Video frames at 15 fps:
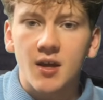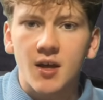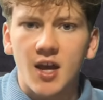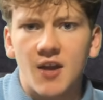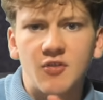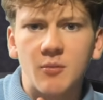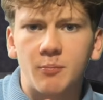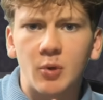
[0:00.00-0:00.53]

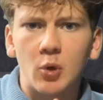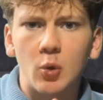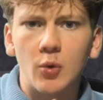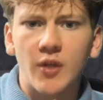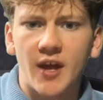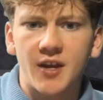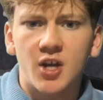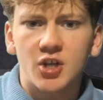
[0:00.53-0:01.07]
If the ball
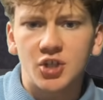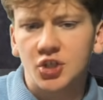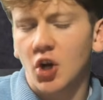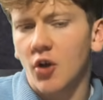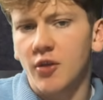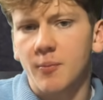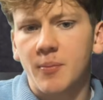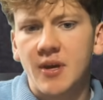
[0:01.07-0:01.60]
then
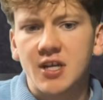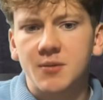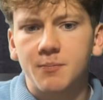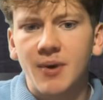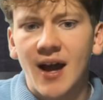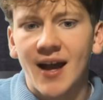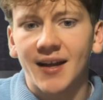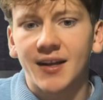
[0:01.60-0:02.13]
shot the peas
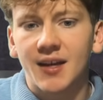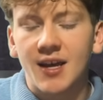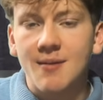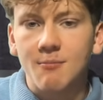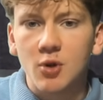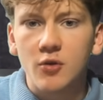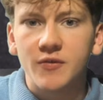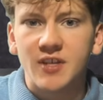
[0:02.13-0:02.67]
back, it
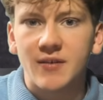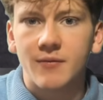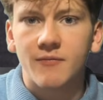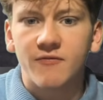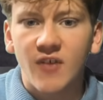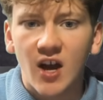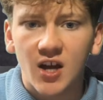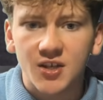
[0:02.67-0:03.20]
moves even
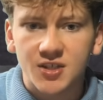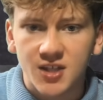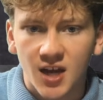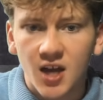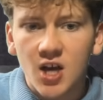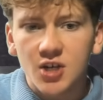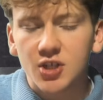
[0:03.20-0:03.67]
faster,